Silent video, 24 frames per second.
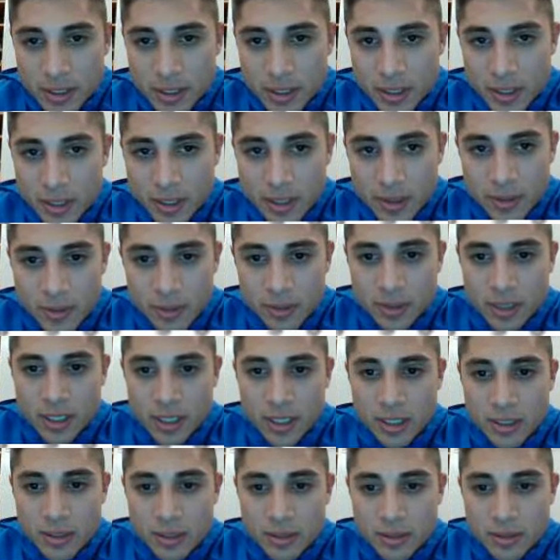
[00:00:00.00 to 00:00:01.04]
here, hold
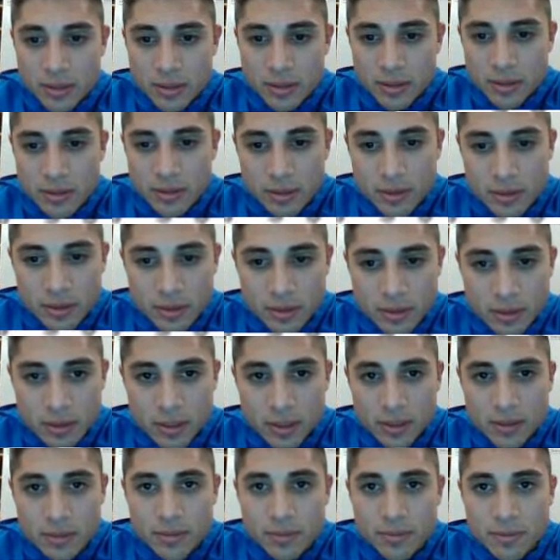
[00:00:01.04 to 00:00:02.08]
on.
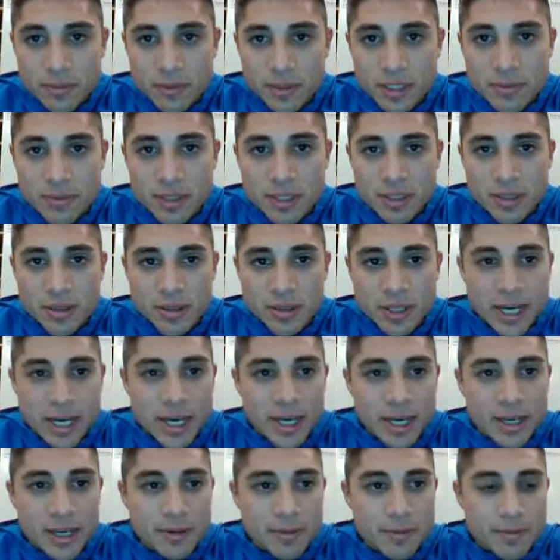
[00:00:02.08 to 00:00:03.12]
Oh, I didn't mean to do
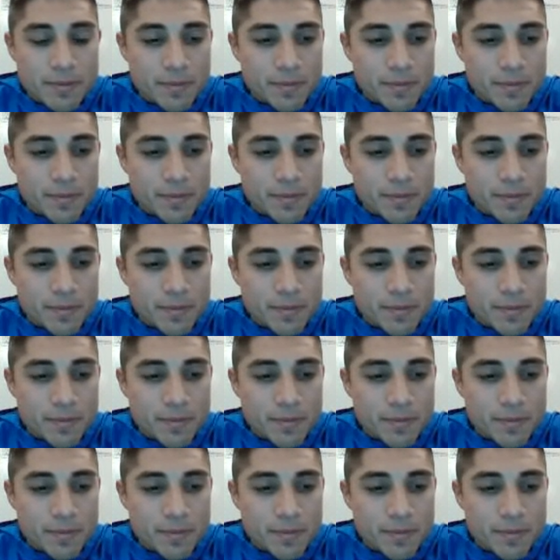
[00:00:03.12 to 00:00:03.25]
that.